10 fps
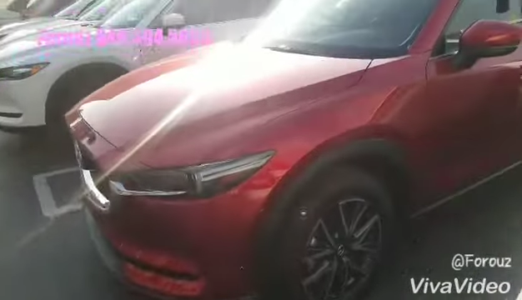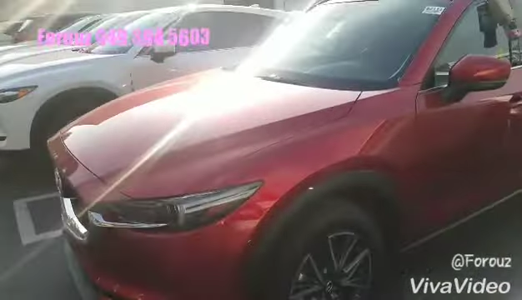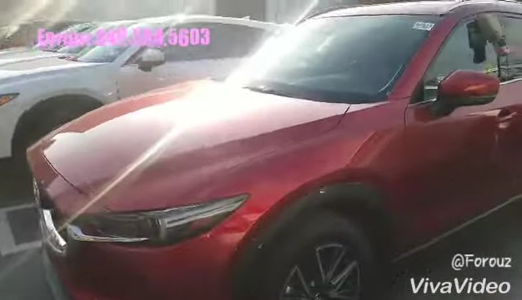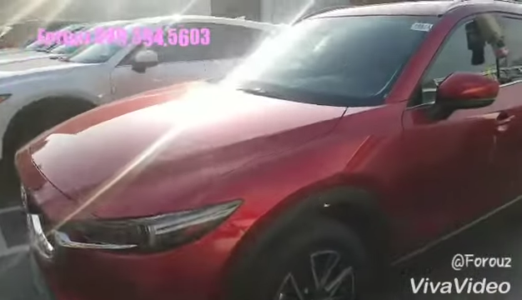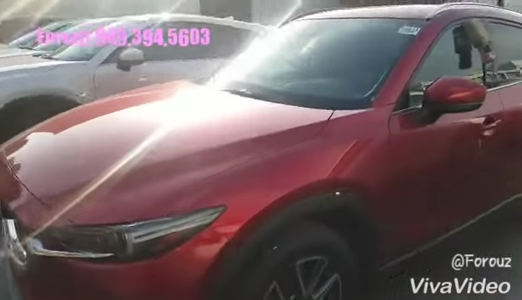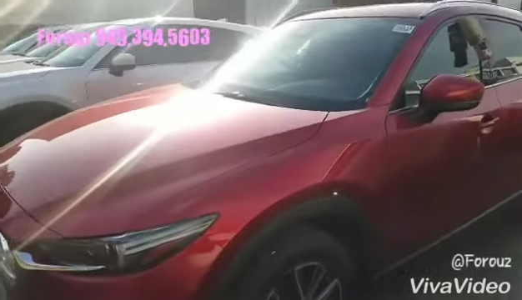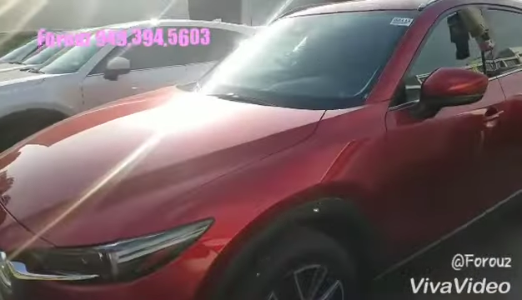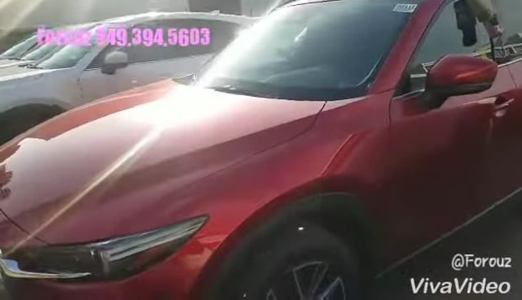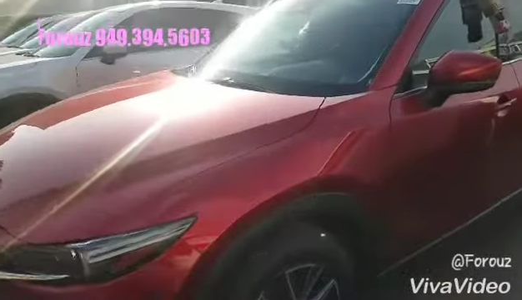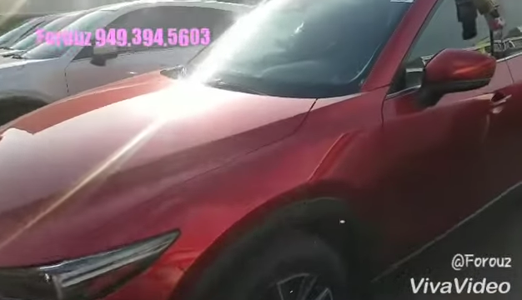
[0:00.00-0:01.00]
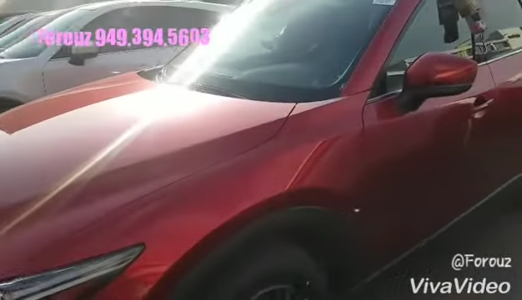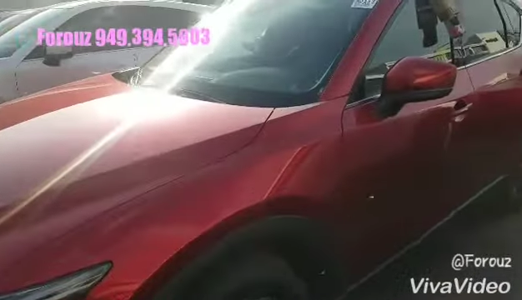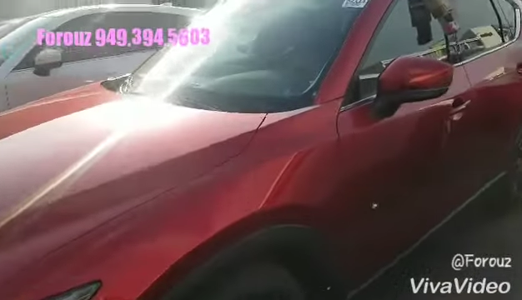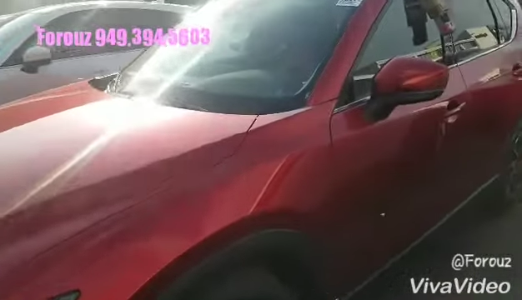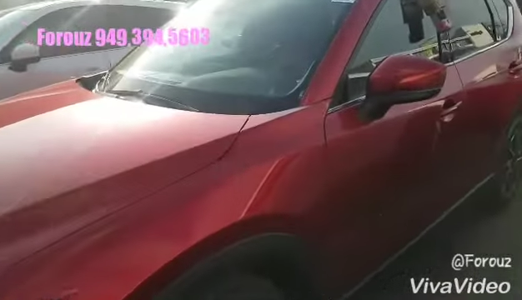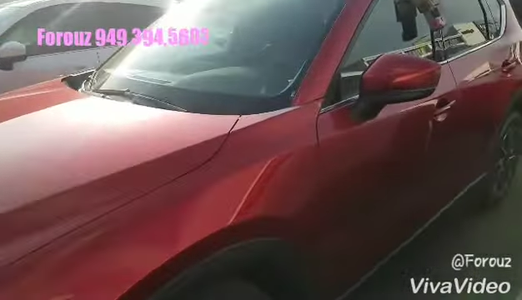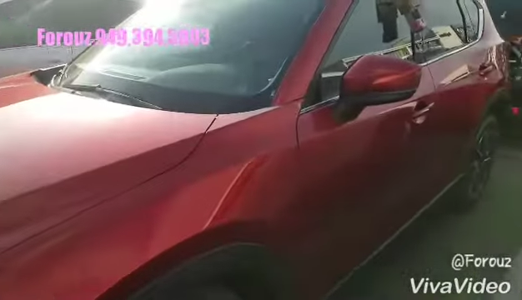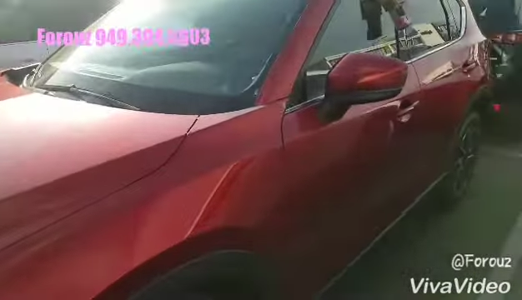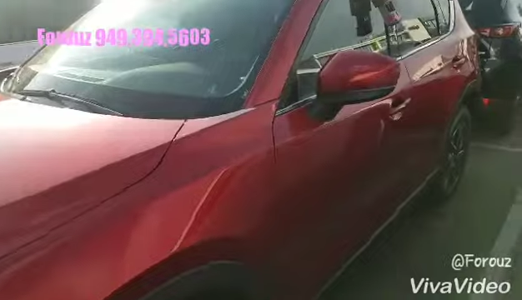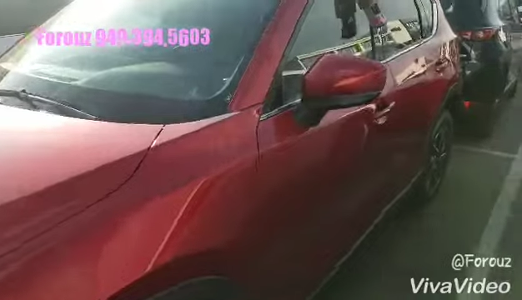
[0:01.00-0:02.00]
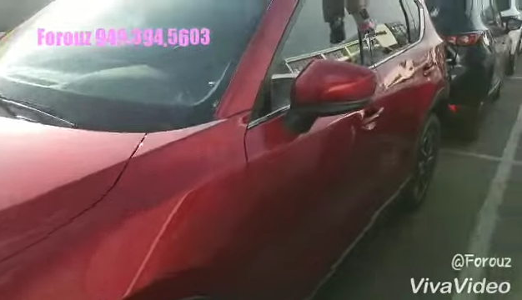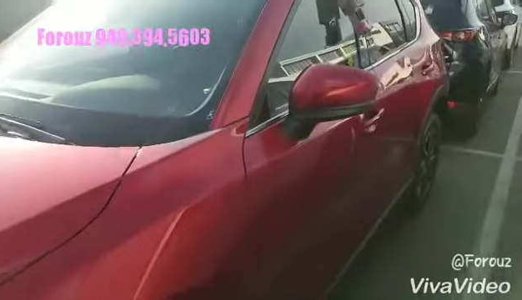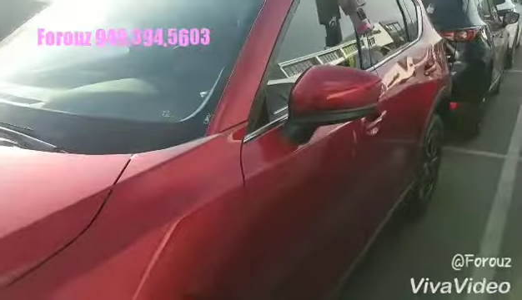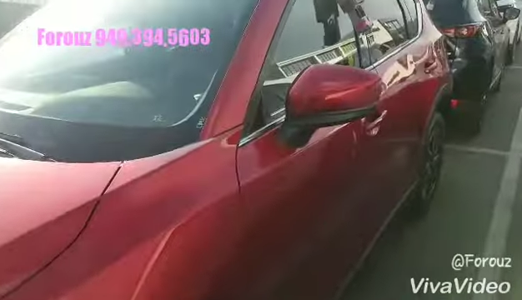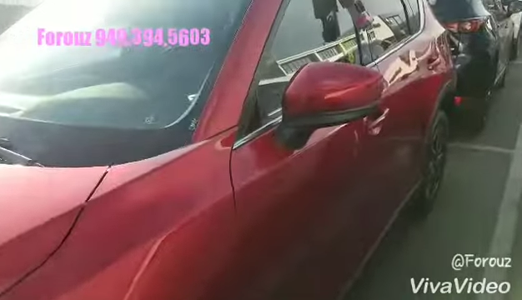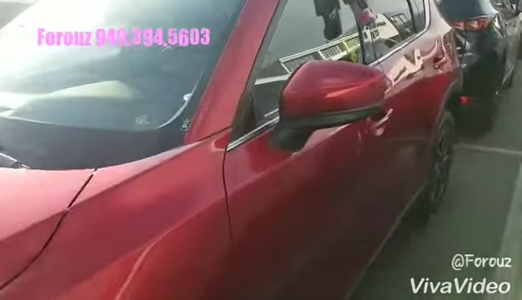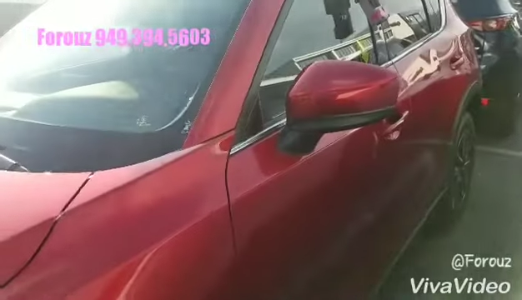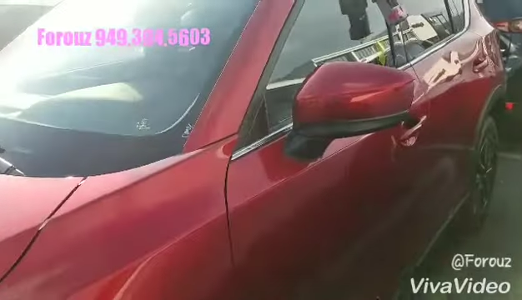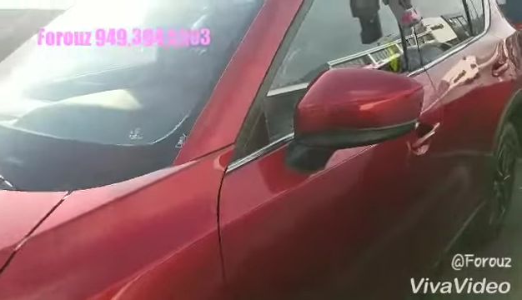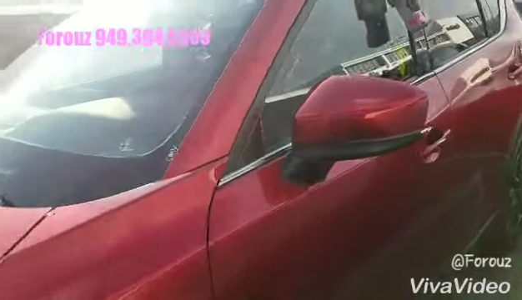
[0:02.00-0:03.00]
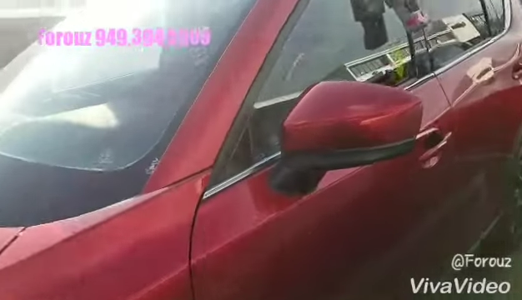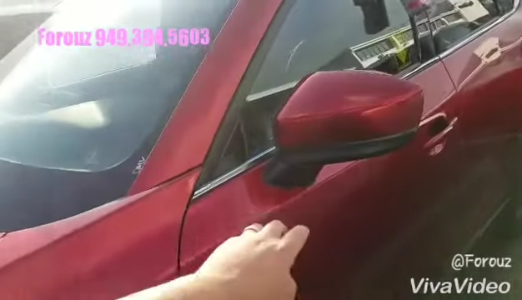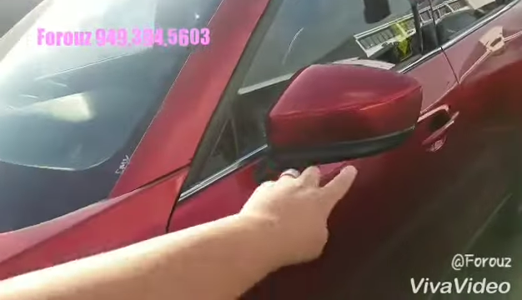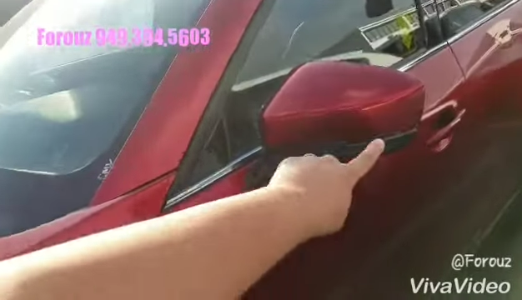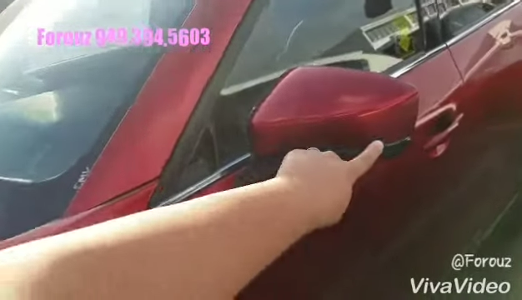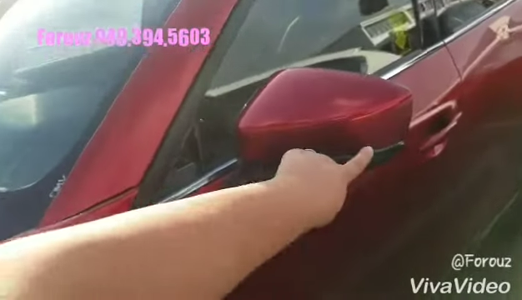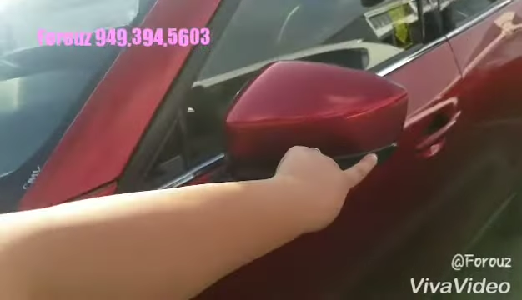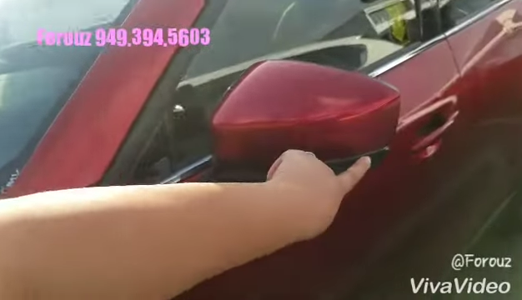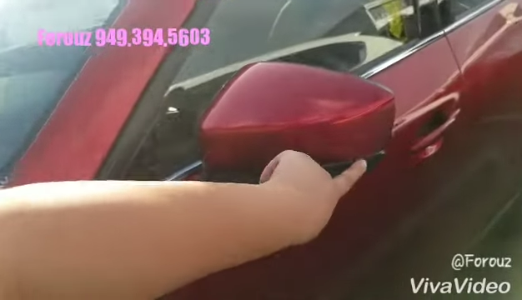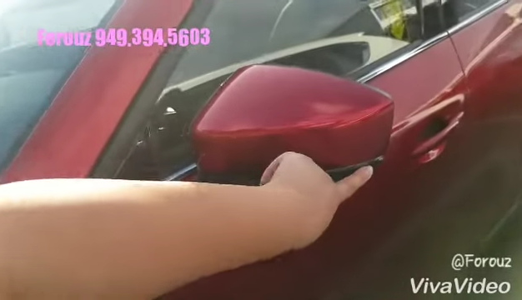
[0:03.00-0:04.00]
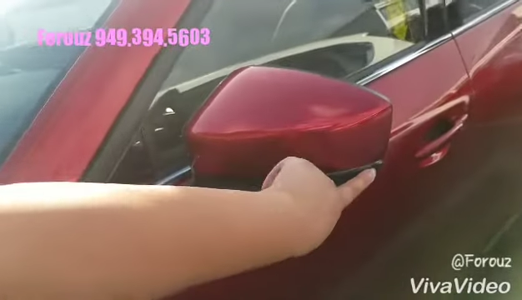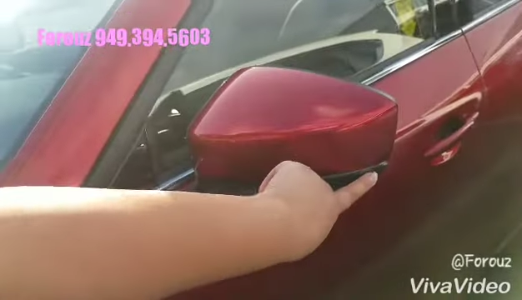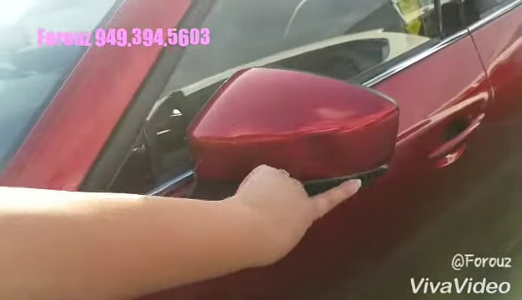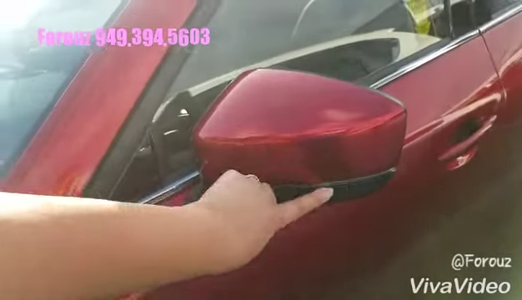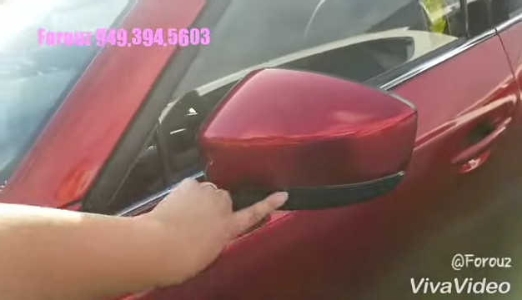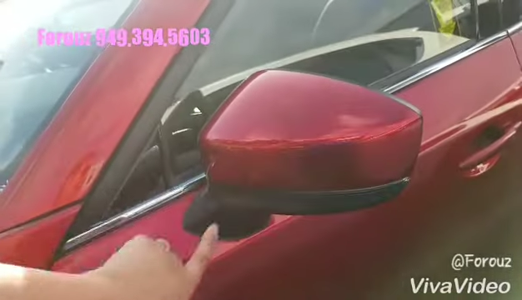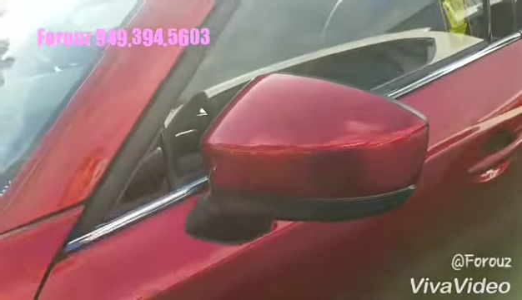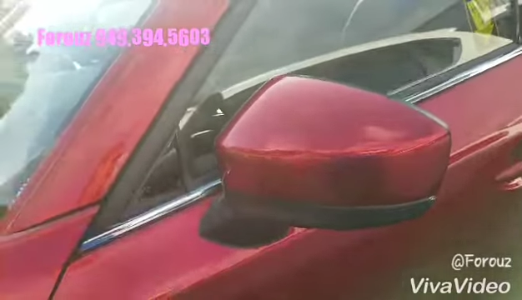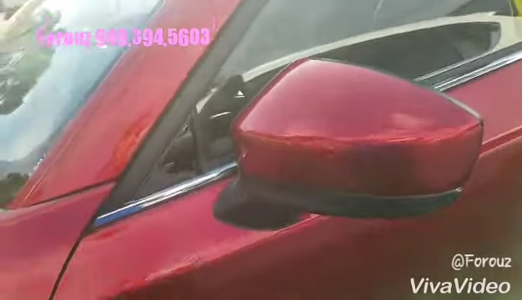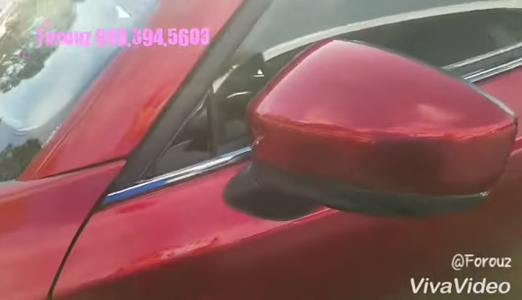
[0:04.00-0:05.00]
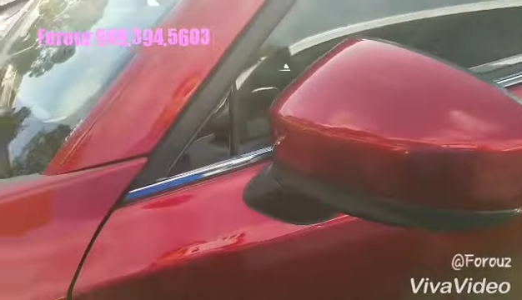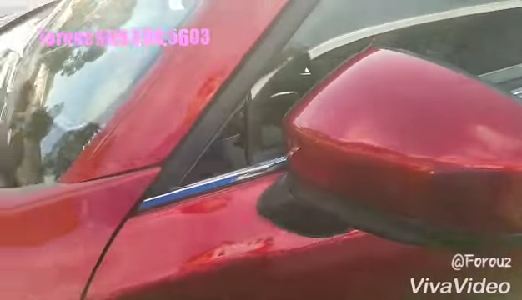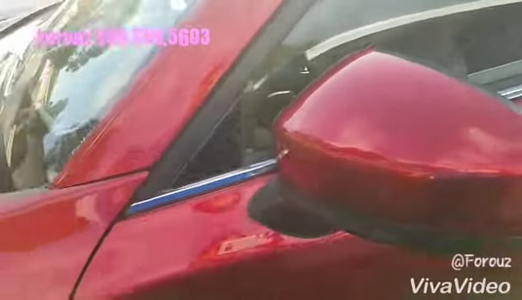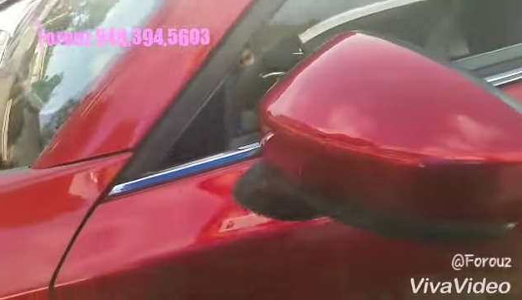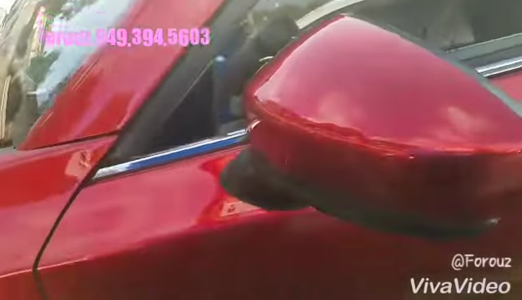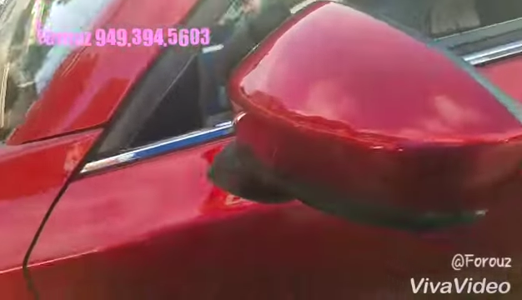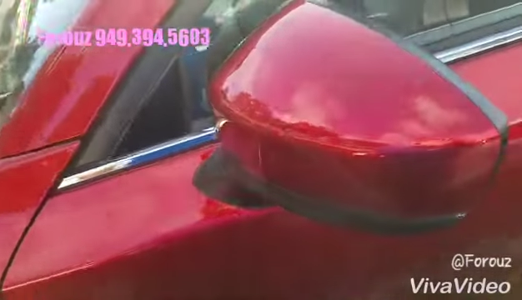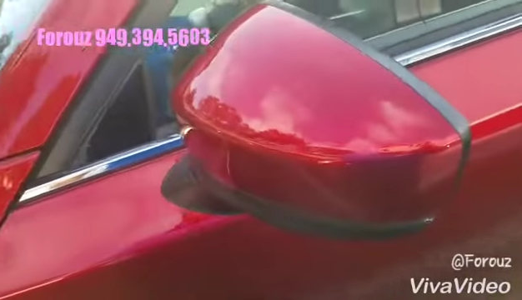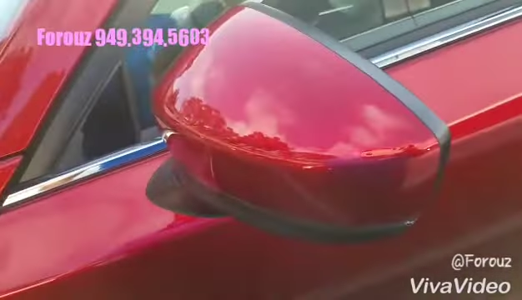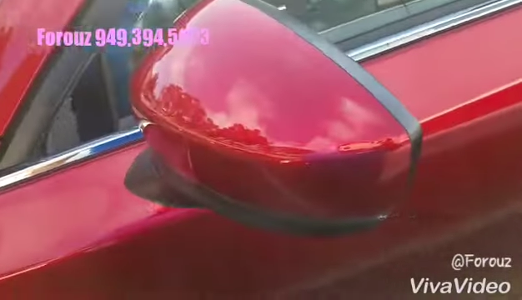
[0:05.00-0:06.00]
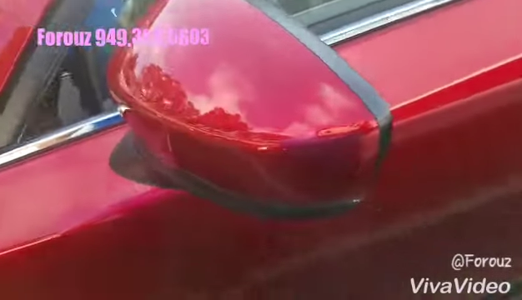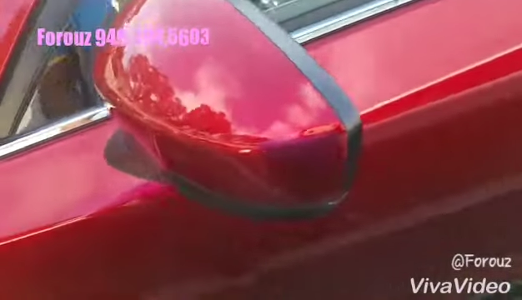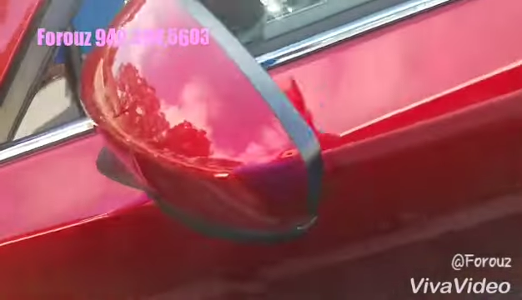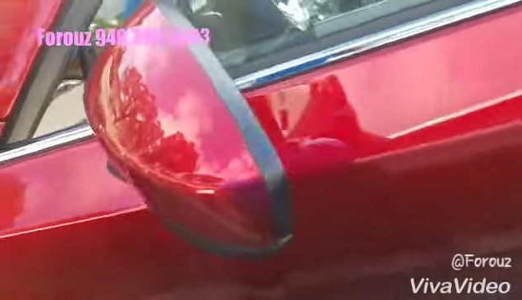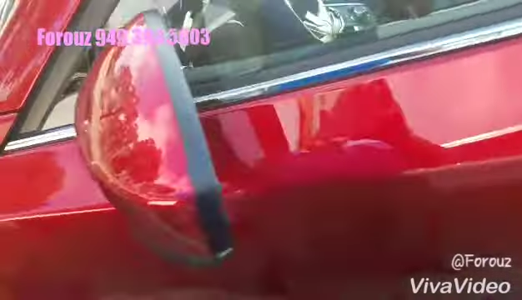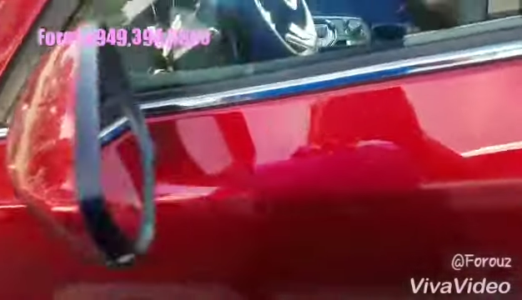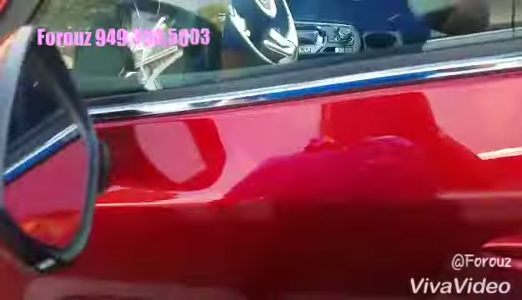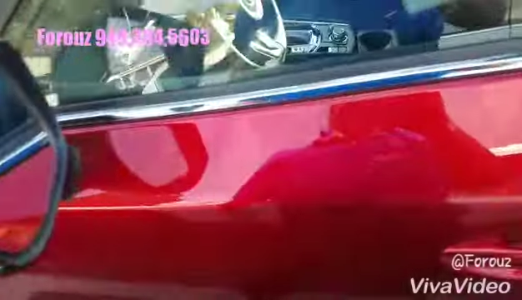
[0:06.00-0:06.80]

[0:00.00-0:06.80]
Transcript: (no speaker visible)